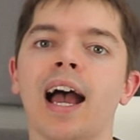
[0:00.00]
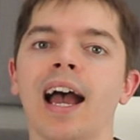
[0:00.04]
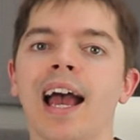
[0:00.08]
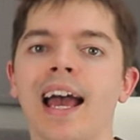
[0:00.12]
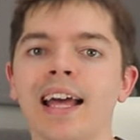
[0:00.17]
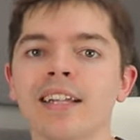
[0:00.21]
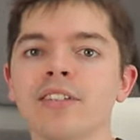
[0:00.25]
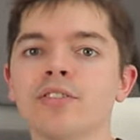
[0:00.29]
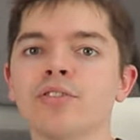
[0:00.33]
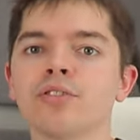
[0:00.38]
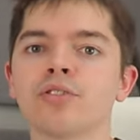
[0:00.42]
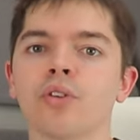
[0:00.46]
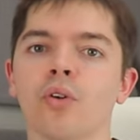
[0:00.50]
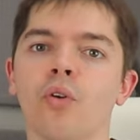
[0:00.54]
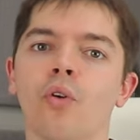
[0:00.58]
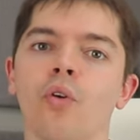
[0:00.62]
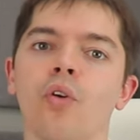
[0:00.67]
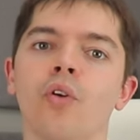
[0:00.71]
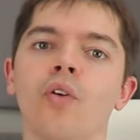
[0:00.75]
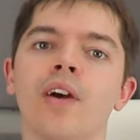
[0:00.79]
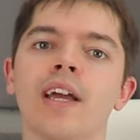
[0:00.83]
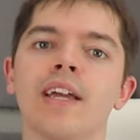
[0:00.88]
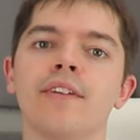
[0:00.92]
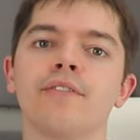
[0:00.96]
and
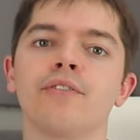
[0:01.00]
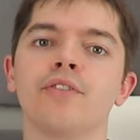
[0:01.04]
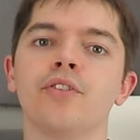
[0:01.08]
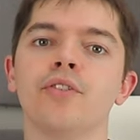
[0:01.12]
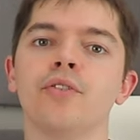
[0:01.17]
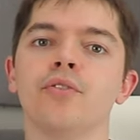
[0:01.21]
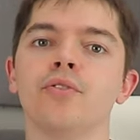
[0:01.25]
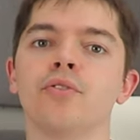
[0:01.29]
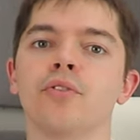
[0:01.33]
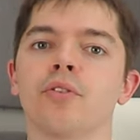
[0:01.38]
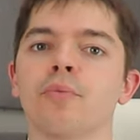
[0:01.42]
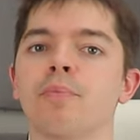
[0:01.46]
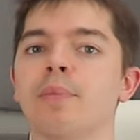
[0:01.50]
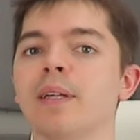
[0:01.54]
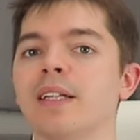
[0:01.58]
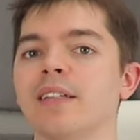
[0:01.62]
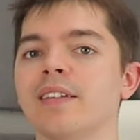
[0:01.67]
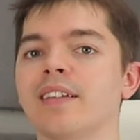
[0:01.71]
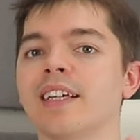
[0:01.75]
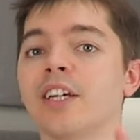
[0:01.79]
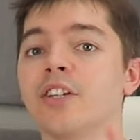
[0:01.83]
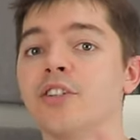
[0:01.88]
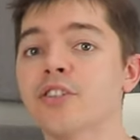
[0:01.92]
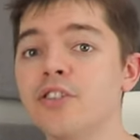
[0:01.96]
or if you are
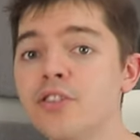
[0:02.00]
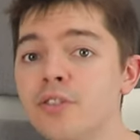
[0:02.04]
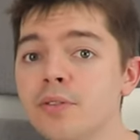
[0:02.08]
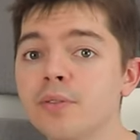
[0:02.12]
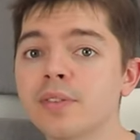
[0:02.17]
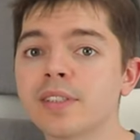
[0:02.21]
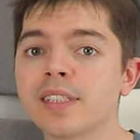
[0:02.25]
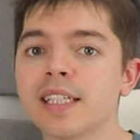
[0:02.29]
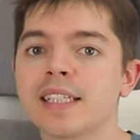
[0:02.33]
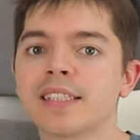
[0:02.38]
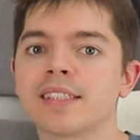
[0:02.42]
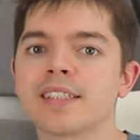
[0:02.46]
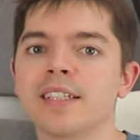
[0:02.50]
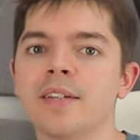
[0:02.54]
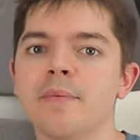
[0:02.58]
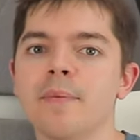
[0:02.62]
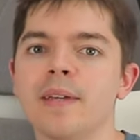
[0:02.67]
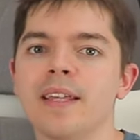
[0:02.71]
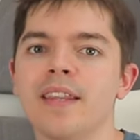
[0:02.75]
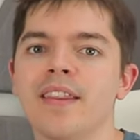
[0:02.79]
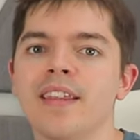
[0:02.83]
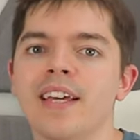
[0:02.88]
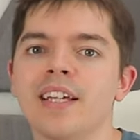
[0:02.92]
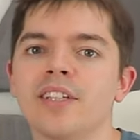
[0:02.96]
building a new system
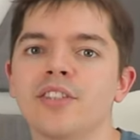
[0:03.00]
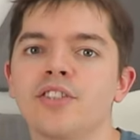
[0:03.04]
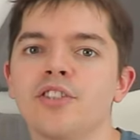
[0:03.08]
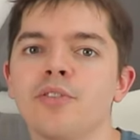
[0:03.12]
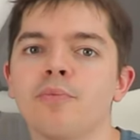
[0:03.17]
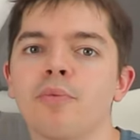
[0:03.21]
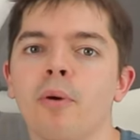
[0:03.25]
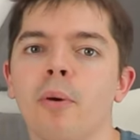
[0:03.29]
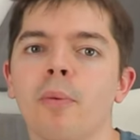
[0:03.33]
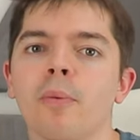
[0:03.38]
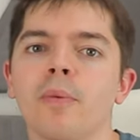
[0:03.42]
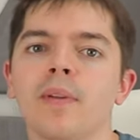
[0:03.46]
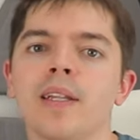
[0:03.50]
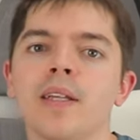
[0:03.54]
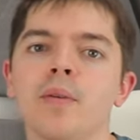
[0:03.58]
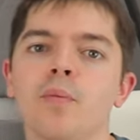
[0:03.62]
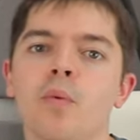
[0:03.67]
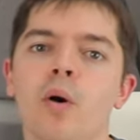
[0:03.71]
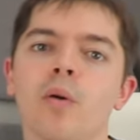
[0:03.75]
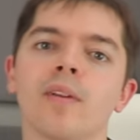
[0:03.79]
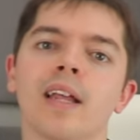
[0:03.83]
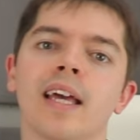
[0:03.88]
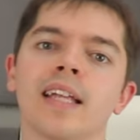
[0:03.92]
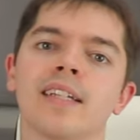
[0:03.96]
in this, you probably
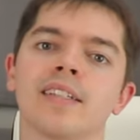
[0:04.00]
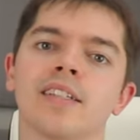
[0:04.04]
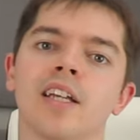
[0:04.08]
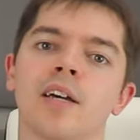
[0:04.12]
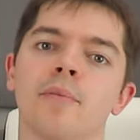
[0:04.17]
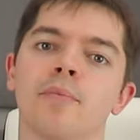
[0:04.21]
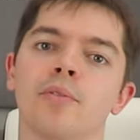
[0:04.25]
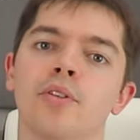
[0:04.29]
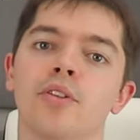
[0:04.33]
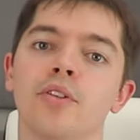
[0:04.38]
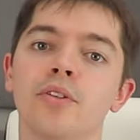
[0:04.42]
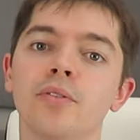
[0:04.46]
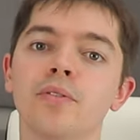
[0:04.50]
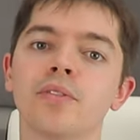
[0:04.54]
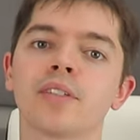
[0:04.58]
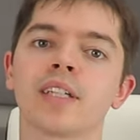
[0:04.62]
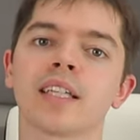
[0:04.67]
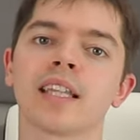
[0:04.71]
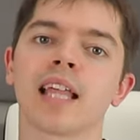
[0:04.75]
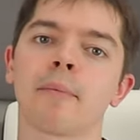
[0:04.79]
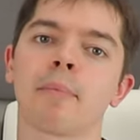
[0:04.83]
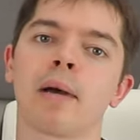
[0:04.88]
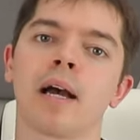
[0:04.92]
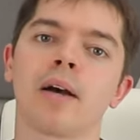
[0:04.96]
won't end up
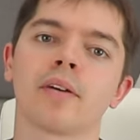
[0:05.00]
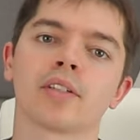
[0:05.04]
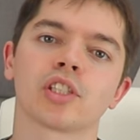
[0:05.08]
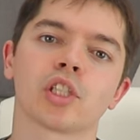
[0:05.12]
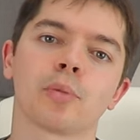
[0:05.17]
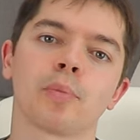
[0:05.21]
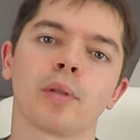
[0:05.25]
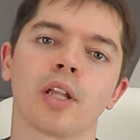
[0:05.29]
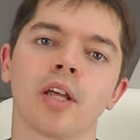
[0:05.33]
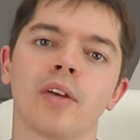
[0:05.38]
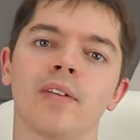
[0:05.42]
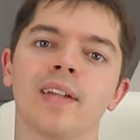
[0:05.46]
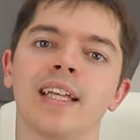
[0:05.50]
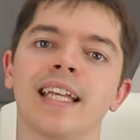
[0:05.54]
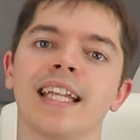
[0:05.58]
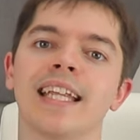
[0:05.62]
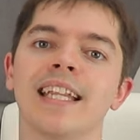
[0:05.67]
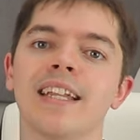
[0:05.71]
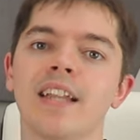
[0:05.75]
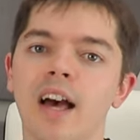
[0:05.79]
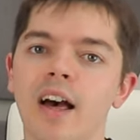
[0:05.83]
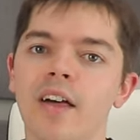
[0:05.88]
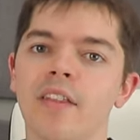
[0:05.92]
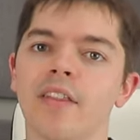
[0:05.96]
using that power supply unit
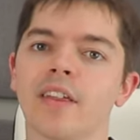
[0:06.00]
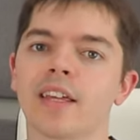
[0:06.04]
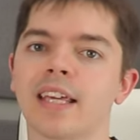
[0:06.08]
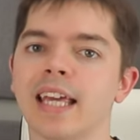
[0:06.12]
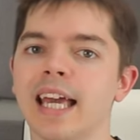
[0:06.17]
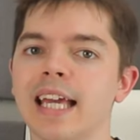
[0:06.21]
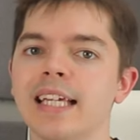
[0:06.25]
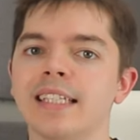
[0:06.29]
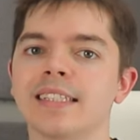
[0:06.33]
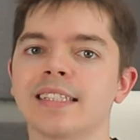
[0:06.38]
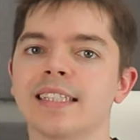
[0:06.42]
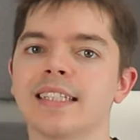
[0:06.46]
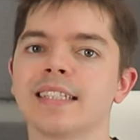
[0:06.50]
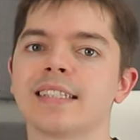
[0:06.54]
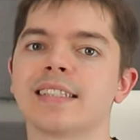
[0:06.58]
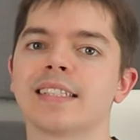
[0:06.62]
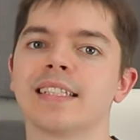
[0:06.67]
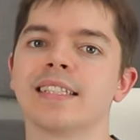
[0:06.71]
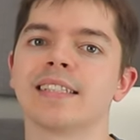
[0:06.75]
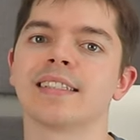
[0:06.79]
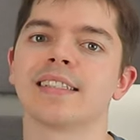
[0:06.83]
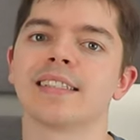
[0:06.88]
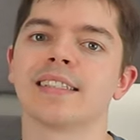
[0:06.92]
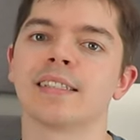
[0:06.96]
in other cases
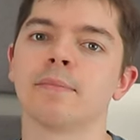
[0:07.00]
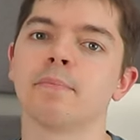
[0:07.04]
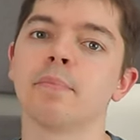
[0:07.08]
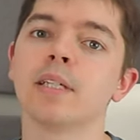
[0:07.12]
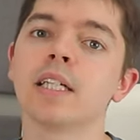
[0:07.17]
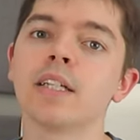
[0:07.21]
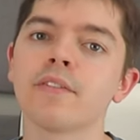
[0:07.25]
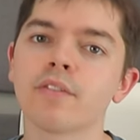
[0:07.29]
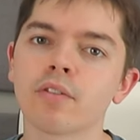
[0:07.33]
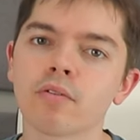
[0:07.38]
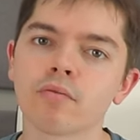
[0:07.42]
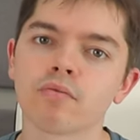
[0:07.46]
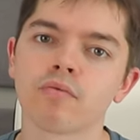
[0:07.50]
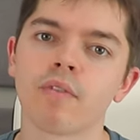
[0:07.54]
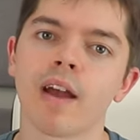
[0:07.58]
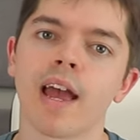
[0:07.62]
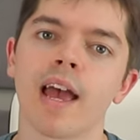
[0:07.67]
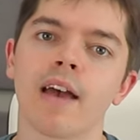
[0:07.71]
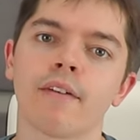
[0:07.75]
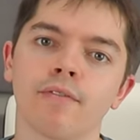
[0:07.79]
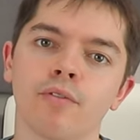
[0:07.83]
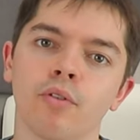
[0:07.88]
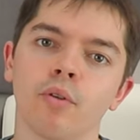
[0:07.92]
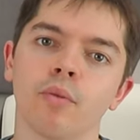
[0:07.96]
since it's a bit of a
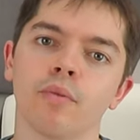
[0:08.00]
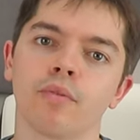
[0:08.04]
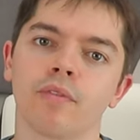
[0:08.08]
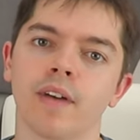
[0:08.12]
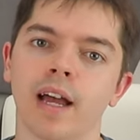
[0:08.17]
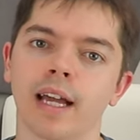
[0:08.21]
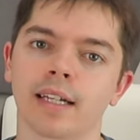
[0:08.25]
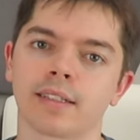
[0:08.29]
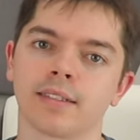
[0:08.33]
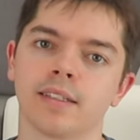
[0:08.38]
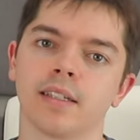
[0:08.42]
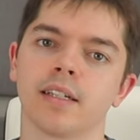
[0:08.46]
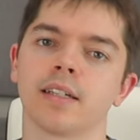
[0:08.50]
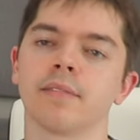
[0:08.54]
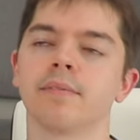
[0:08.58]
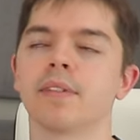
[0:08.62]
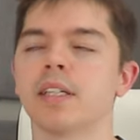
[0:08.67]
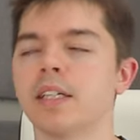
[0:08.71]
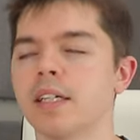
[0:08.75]
rare form factor.